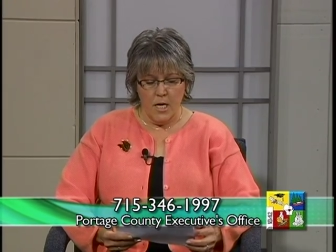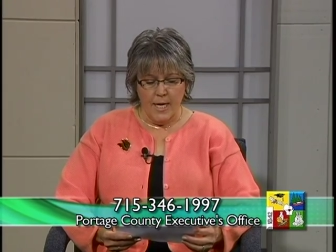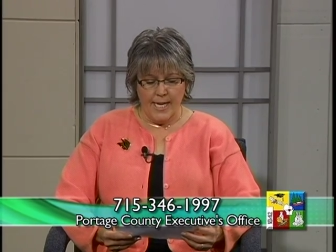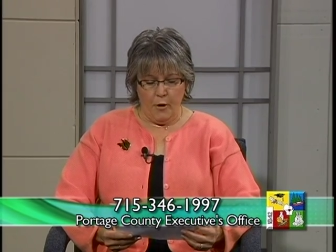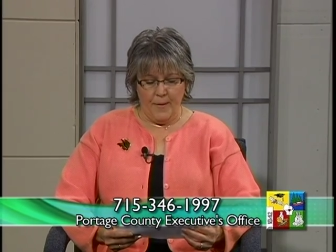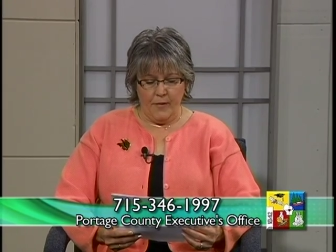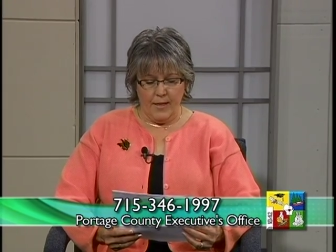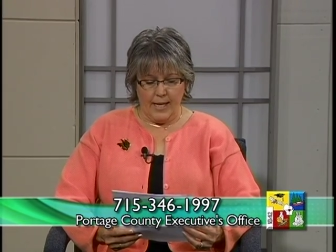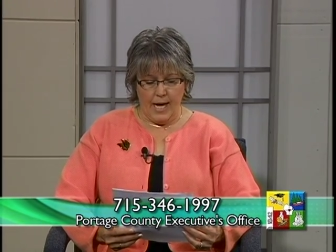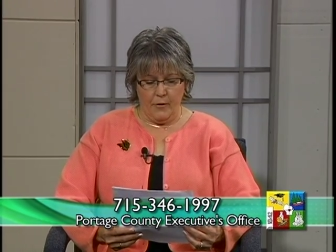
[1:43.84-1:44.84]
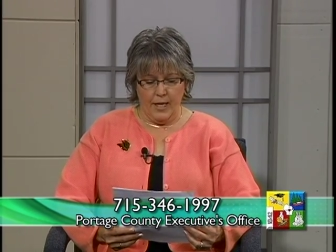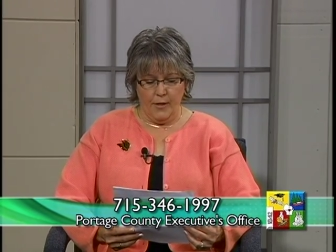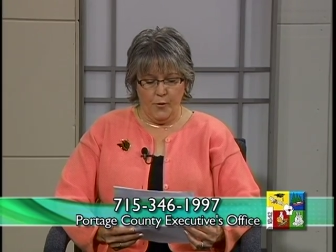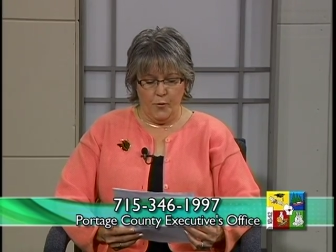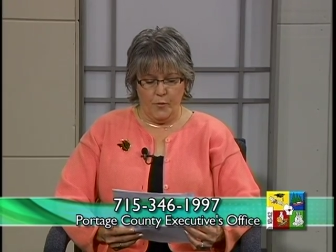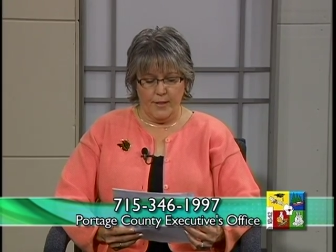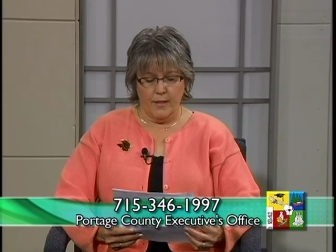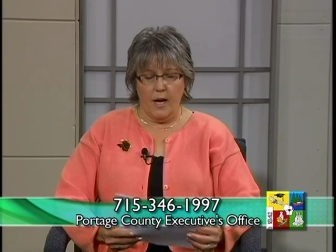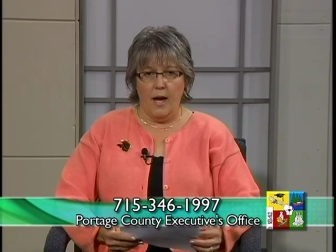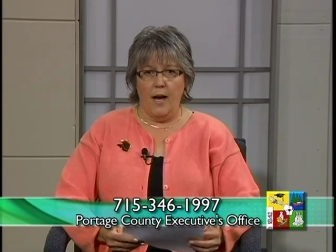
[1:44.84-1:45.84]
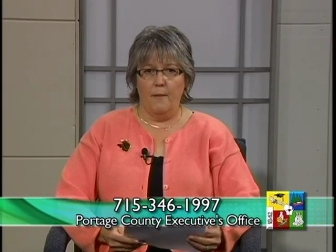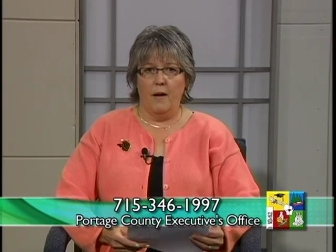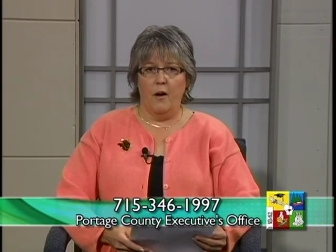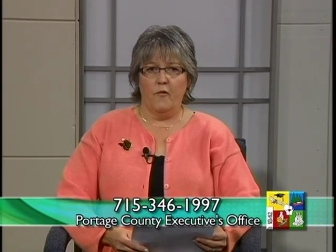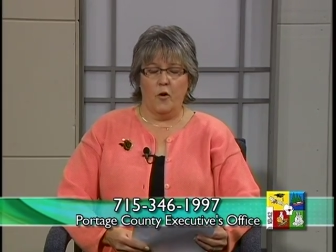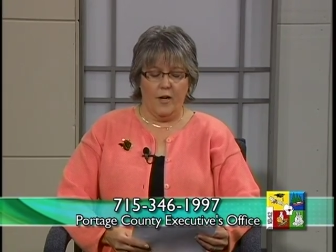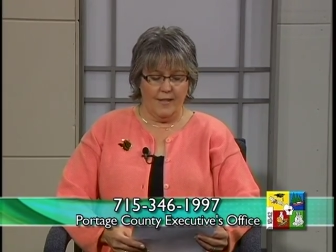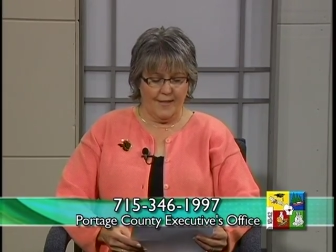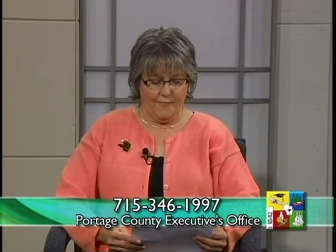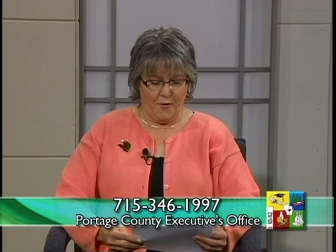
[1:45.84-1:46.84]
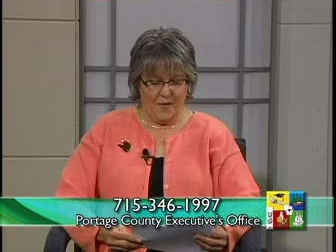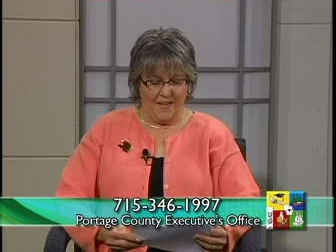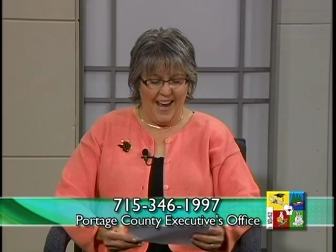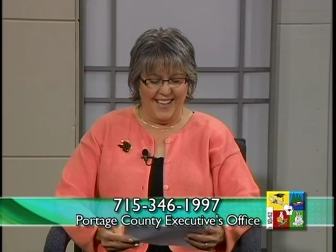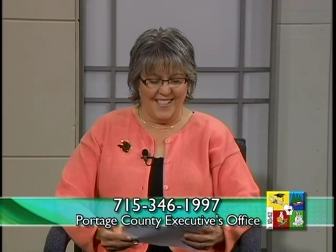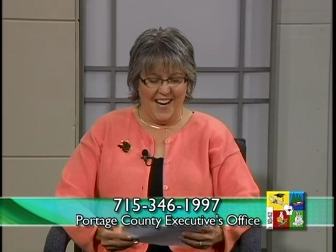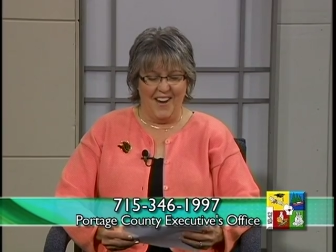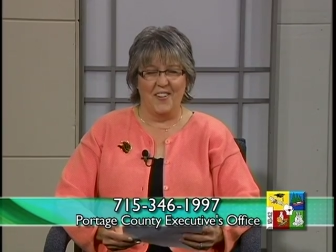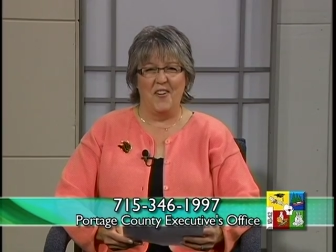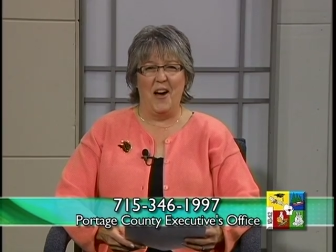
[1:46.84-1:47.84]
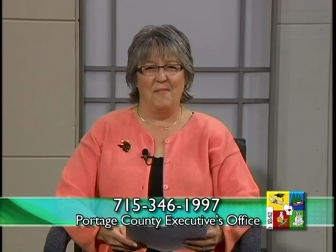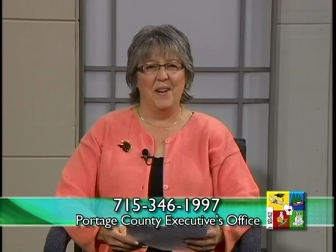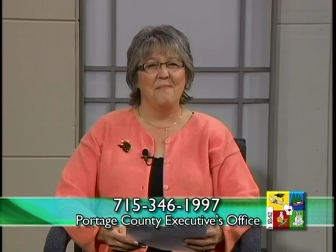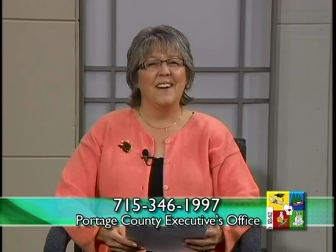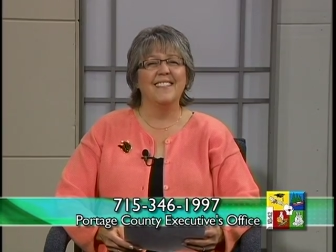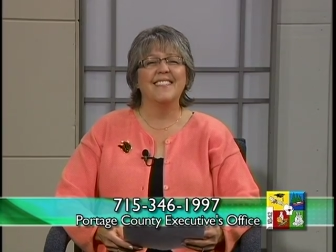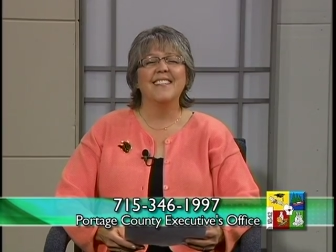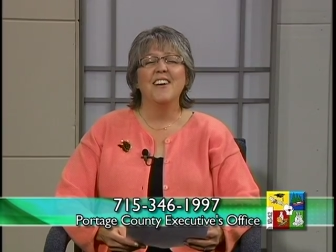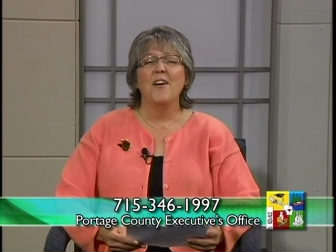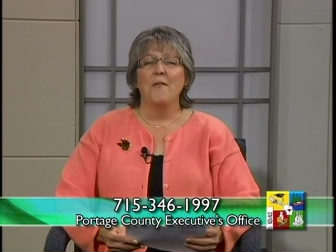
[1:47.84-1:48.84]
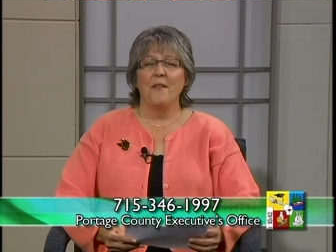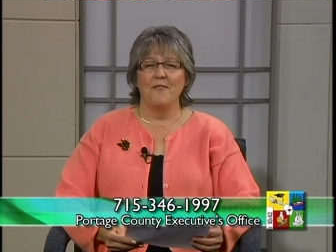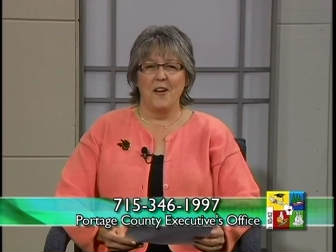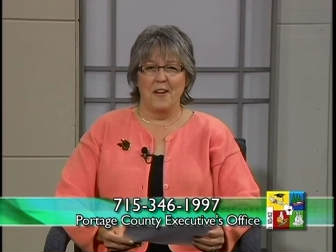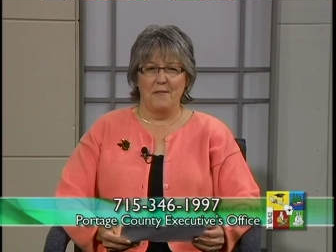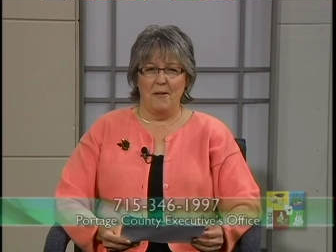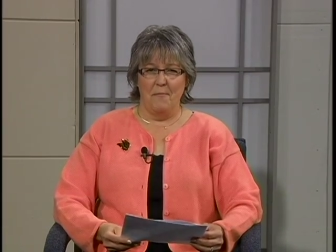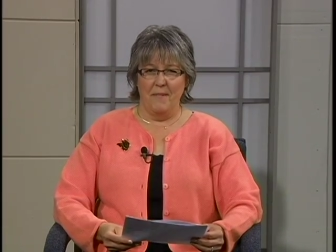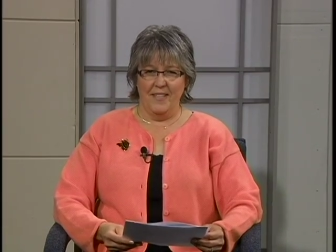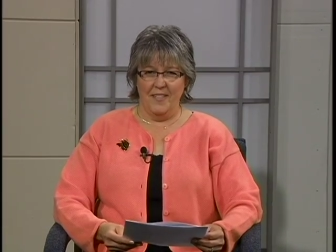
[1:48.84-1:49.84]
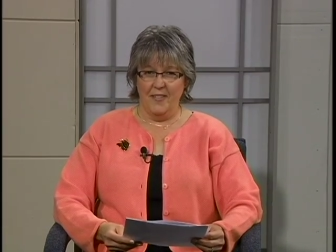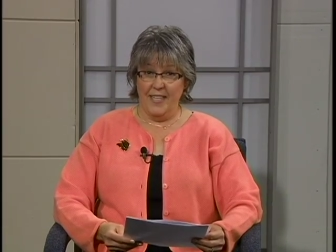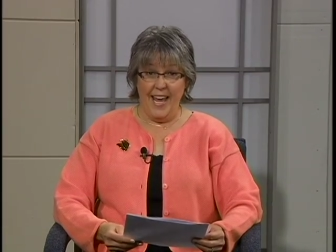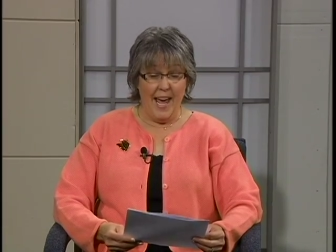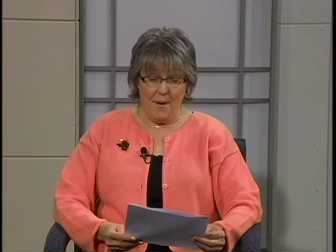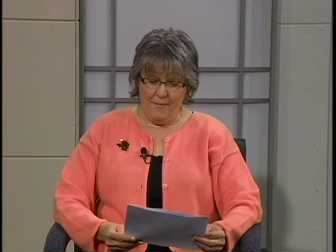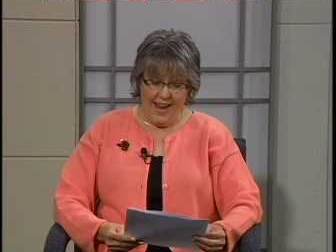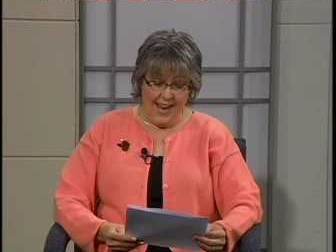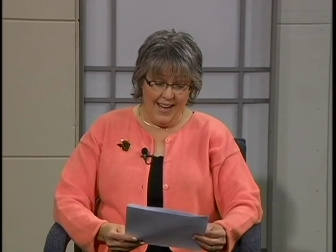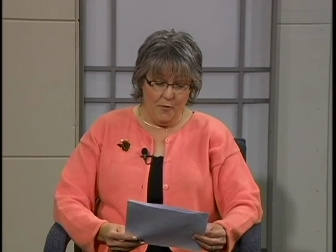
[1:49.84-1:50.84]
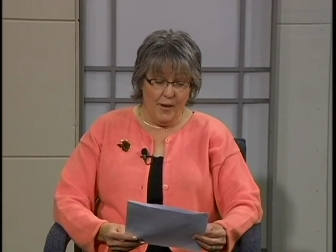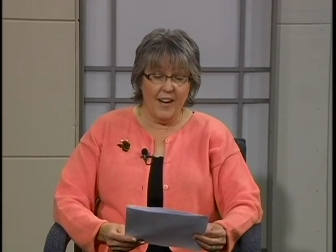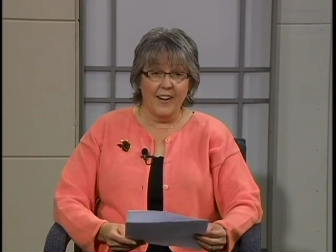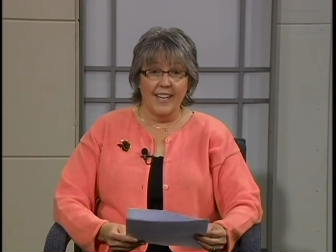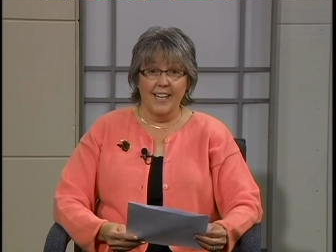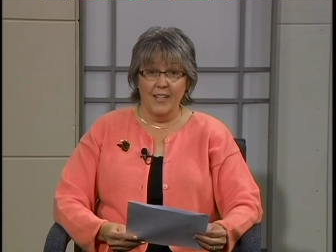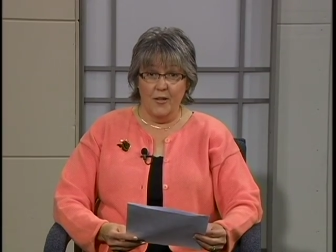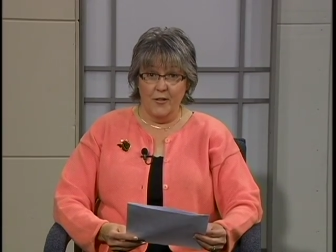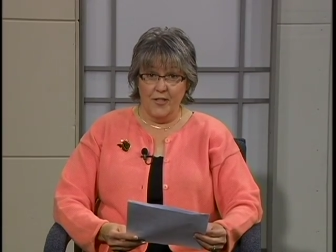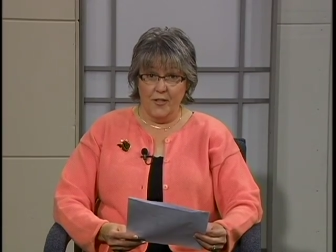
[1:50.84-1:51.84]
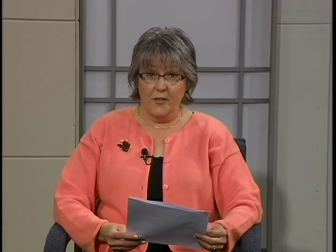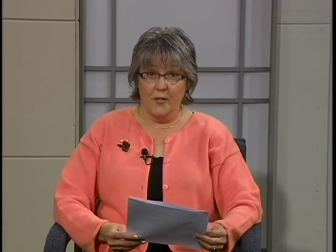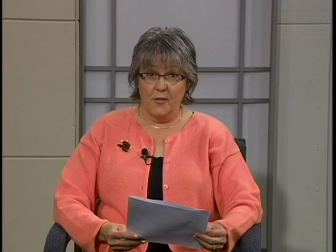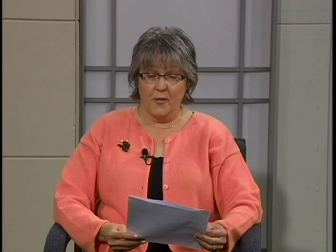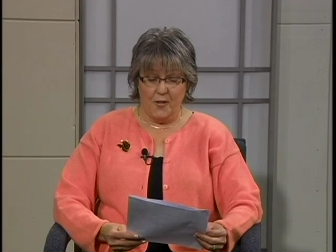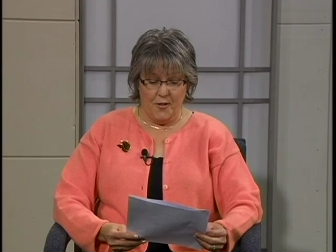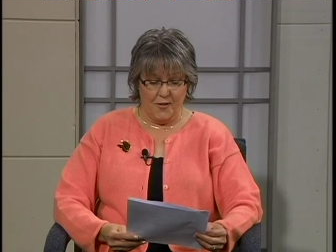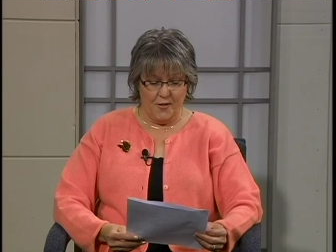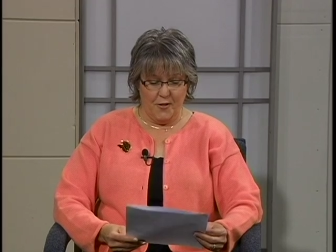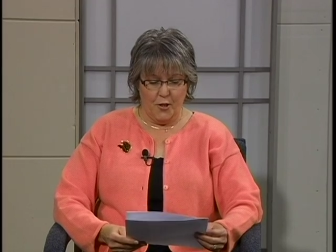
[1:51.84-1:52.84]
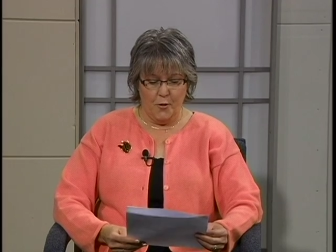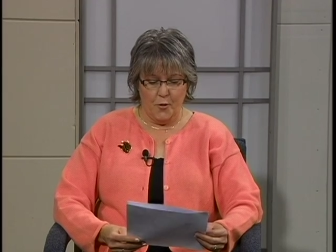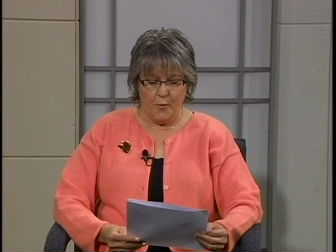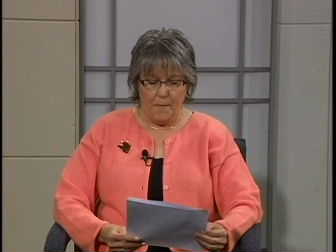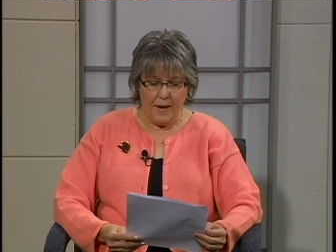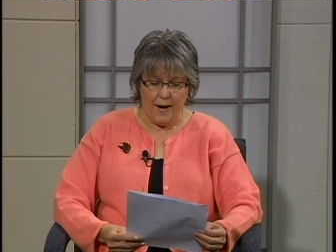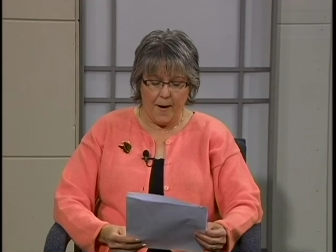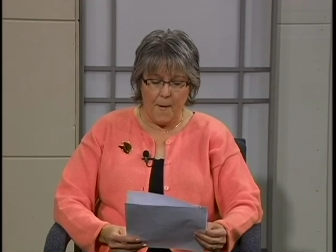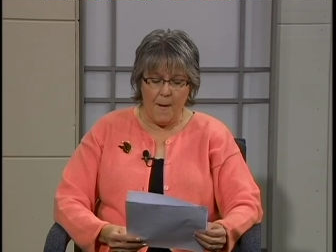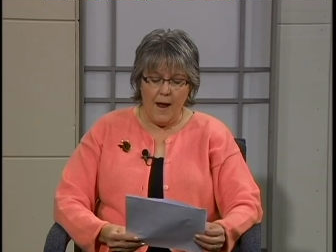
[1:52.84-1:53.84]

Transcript: Now, about the county news, of course, for the last, I don't know how many months, we've talked about McDill Dam, and we are getting closer to the repair.